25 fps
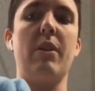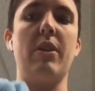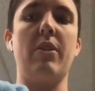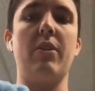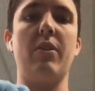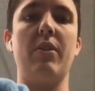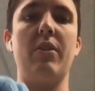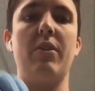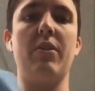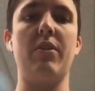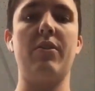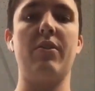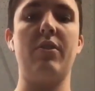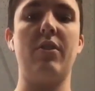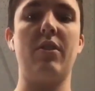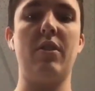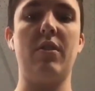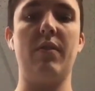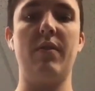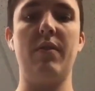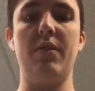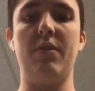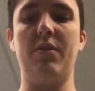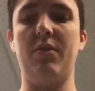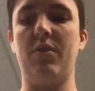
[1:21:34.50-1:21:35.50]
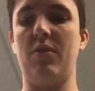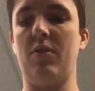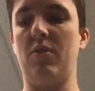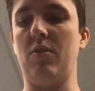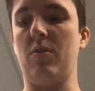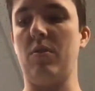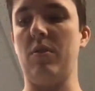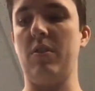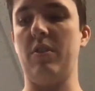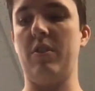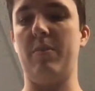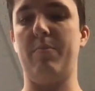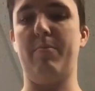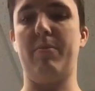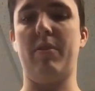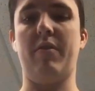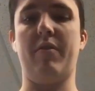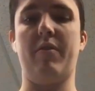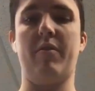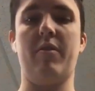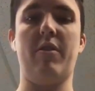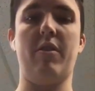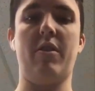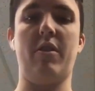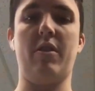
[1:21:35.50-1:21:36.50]
microliters of the storage
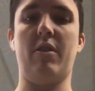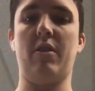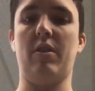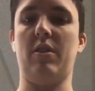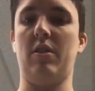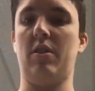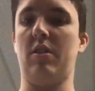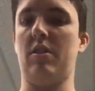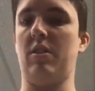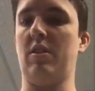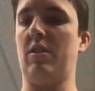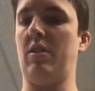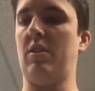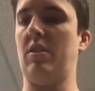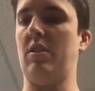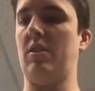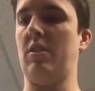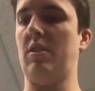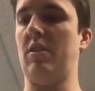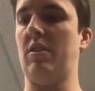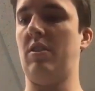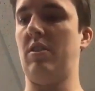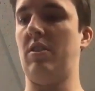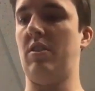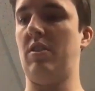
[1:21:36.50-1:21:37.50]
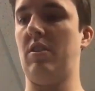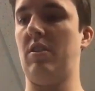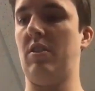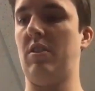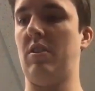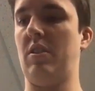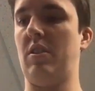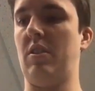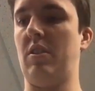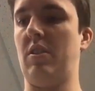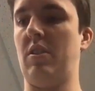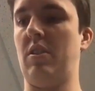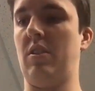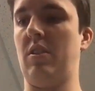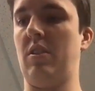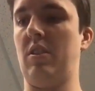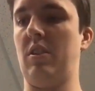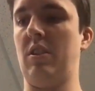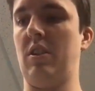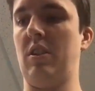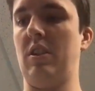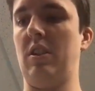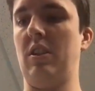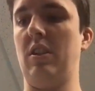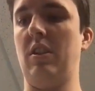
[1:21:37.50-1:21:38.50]
buffer.
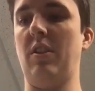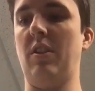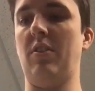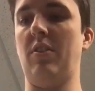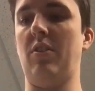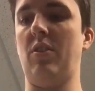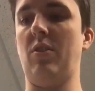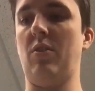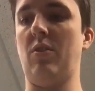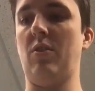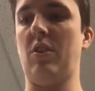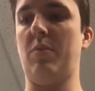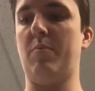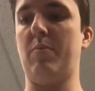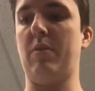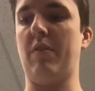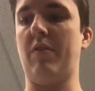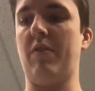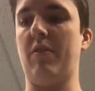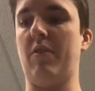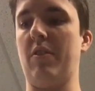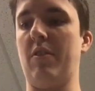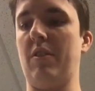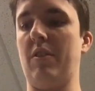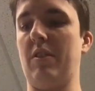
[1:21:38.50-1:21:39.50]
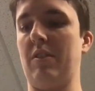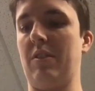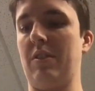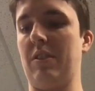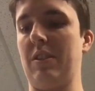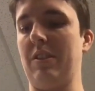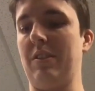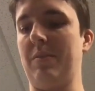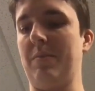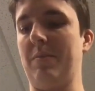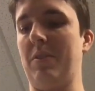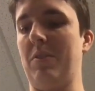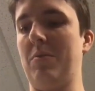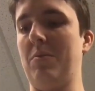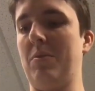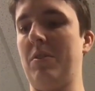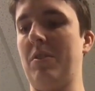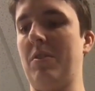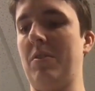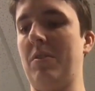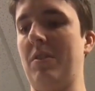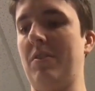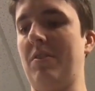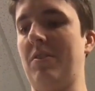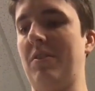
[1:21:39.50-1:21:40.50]
And the storage buffer, you will notice,
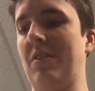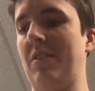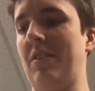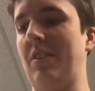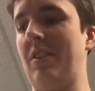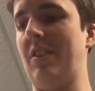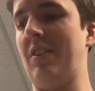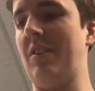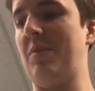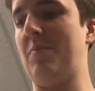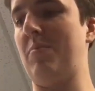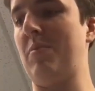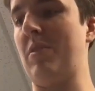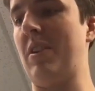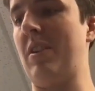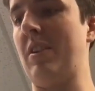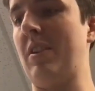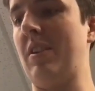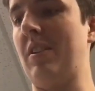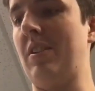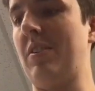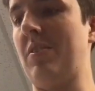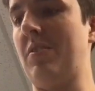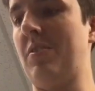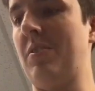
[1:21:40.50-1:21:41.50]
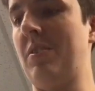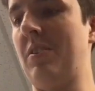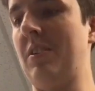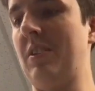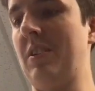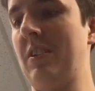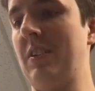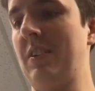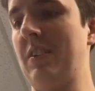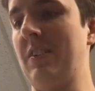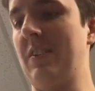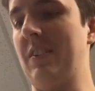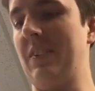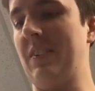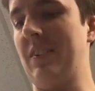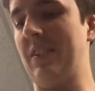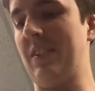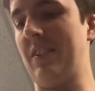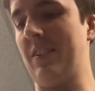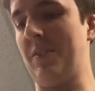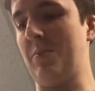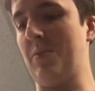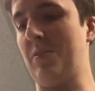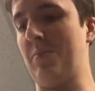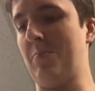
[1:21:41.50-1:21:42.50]
is bright yellow. And there was
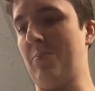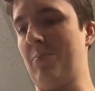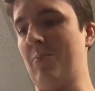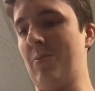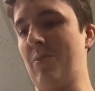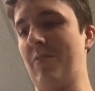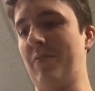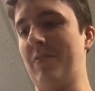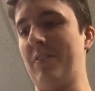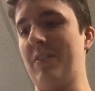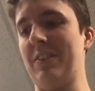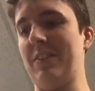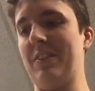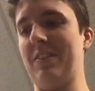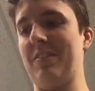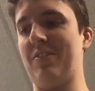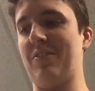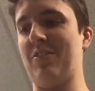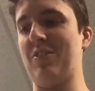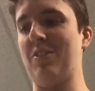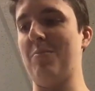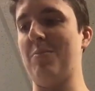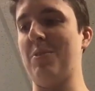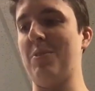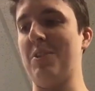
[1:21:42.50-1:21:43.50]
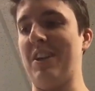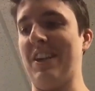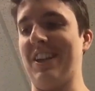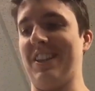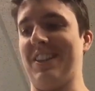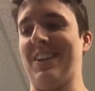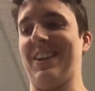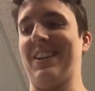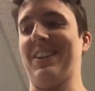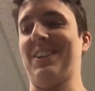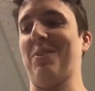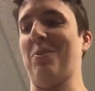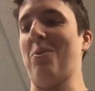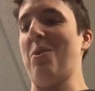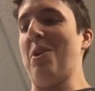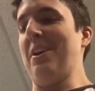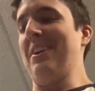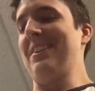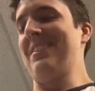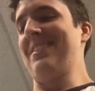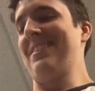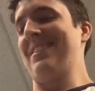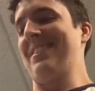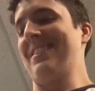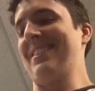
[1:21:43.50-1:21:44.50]
more of it in this tube than I thought there
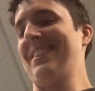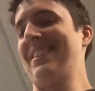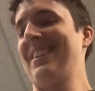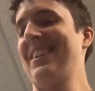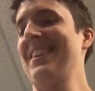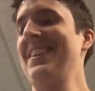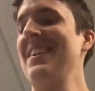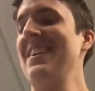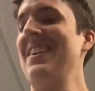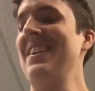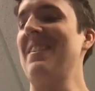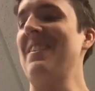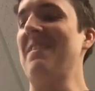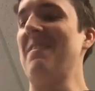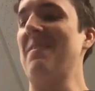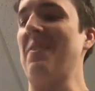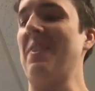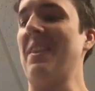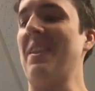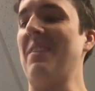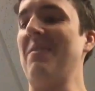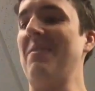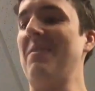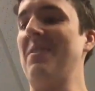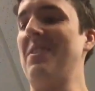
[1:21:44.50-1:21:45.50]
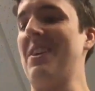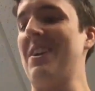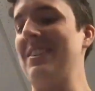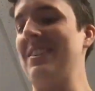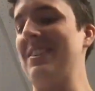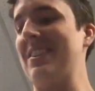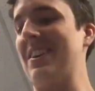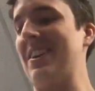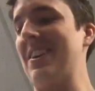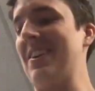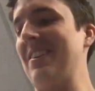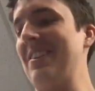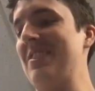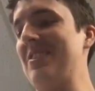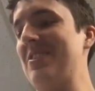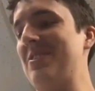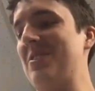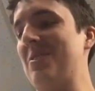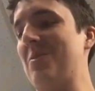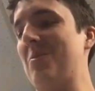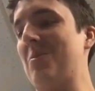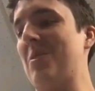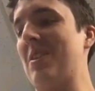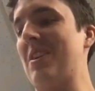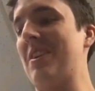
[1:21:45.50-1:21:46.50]
was. I'm not
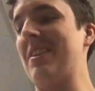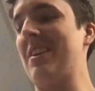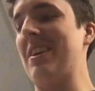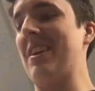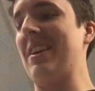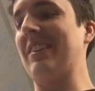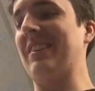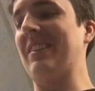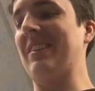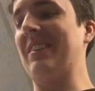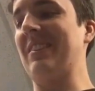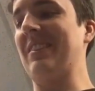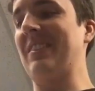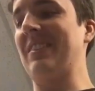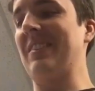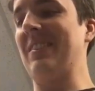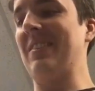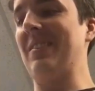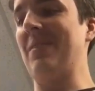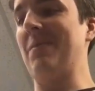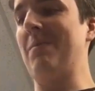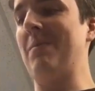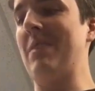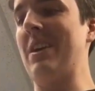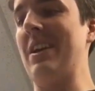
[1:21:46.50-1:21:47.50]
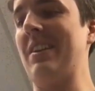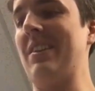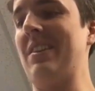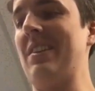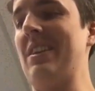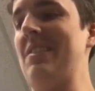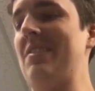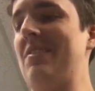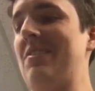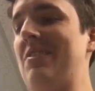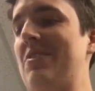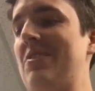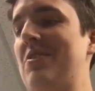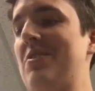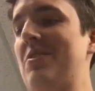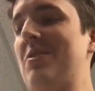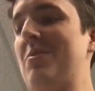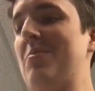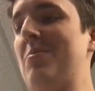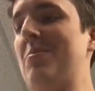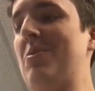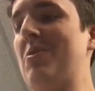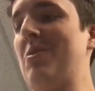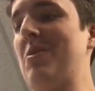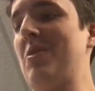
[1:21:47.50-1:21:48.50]
entirely sure why they make these
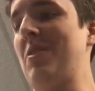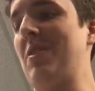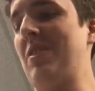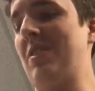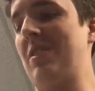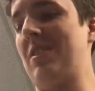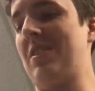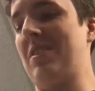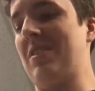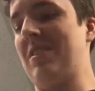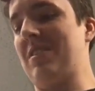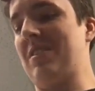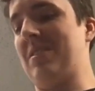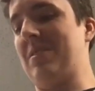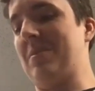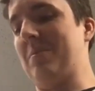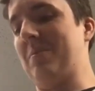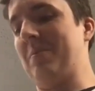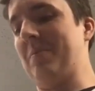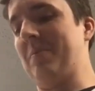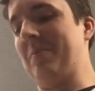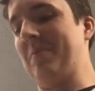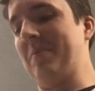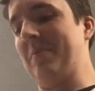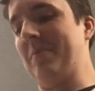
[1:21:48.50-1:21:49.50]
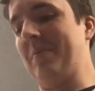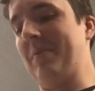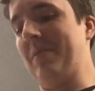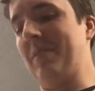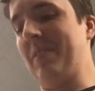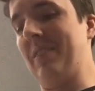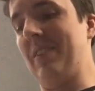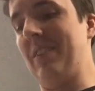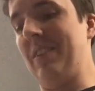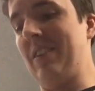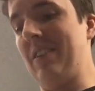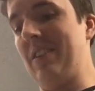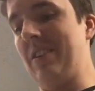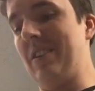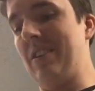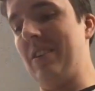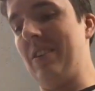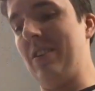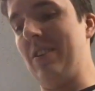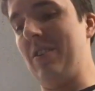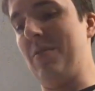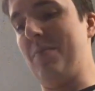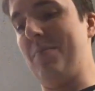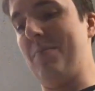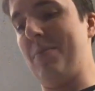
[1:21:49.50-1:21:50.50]
tubes
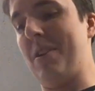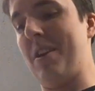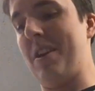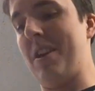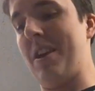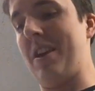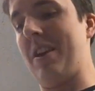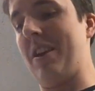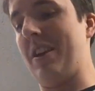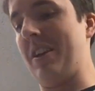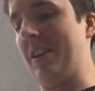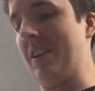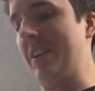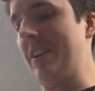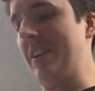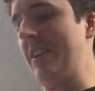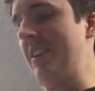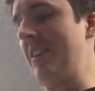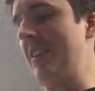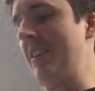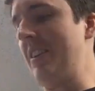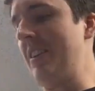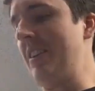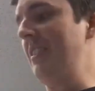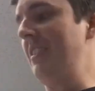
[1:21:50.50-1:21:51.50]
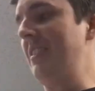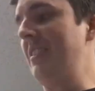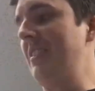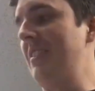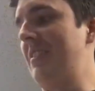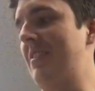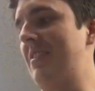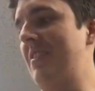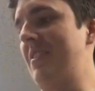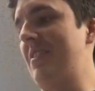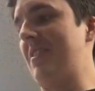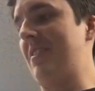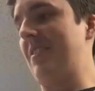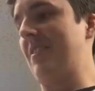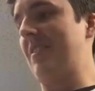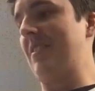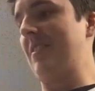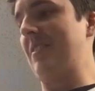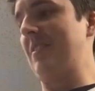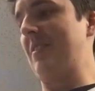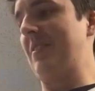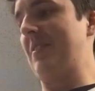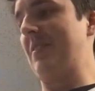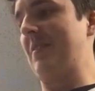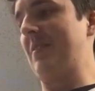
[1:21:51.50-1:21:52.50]
opaque. It's not.
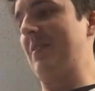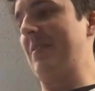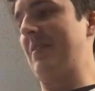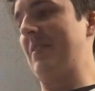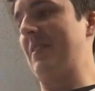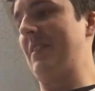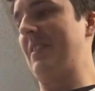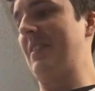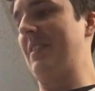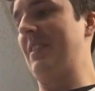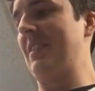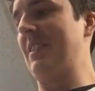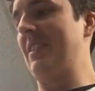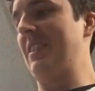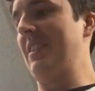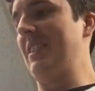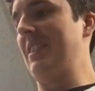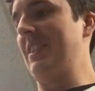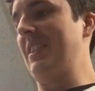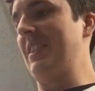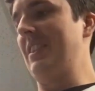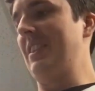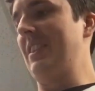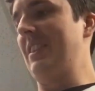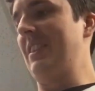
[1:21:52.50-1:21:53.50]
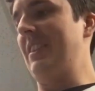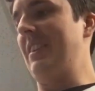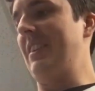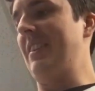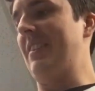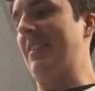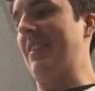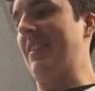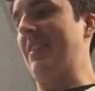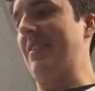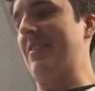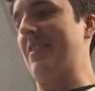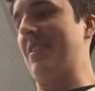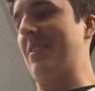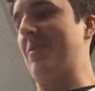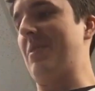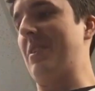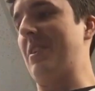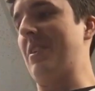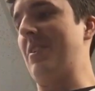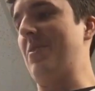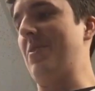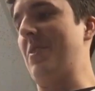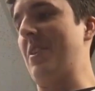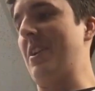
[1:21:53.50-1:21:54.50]
That's actually
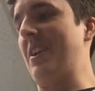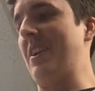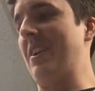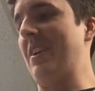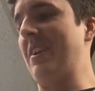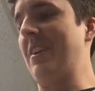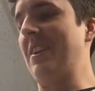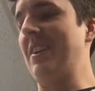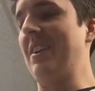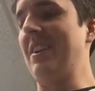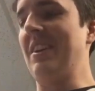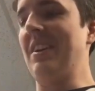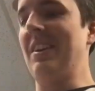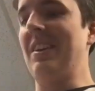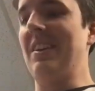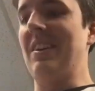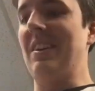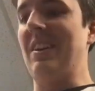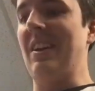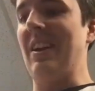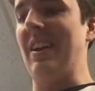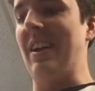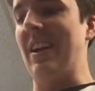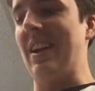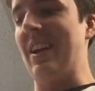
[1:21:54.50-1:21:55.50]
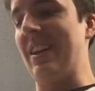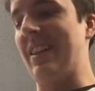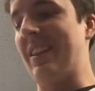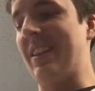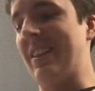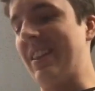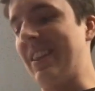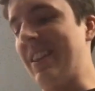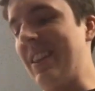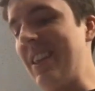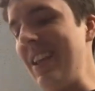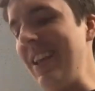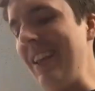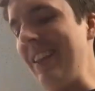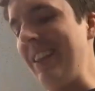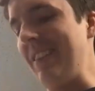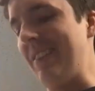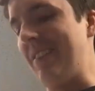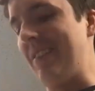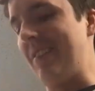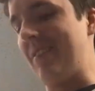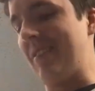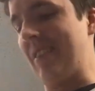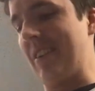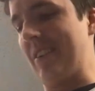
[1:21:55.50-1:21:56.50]
quite annoying. I
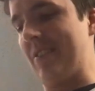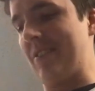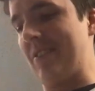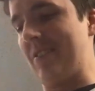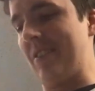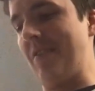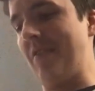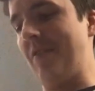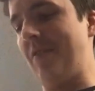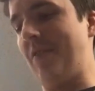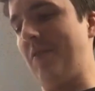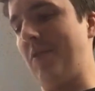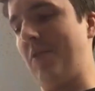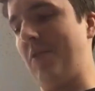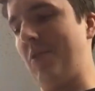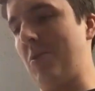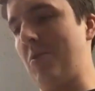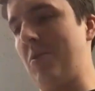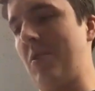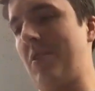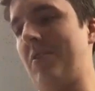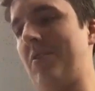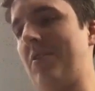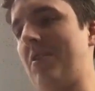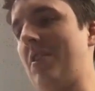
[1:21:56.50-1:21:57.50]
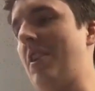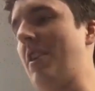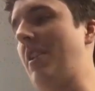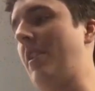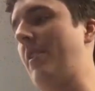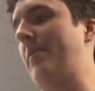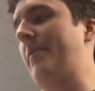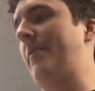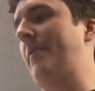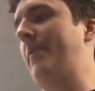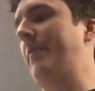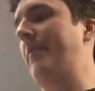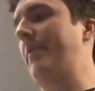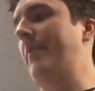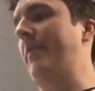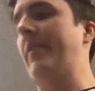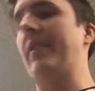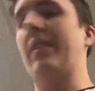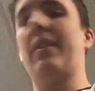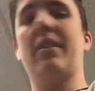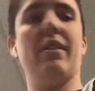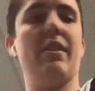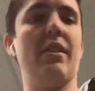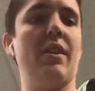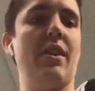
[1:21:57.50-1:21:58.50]
think this is actually fluorescein,
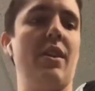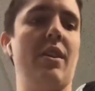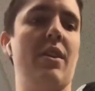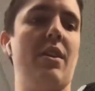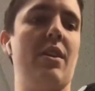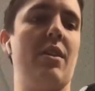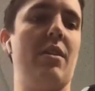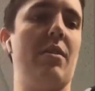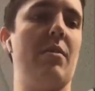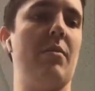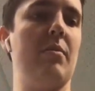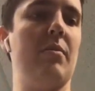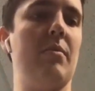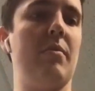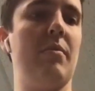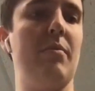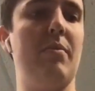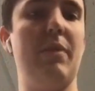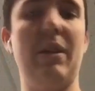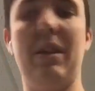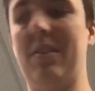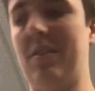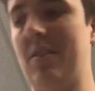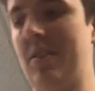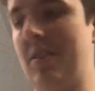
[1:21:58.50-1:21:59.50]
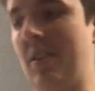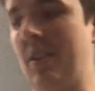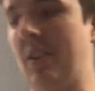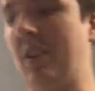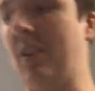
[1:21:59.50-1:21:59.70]
based on the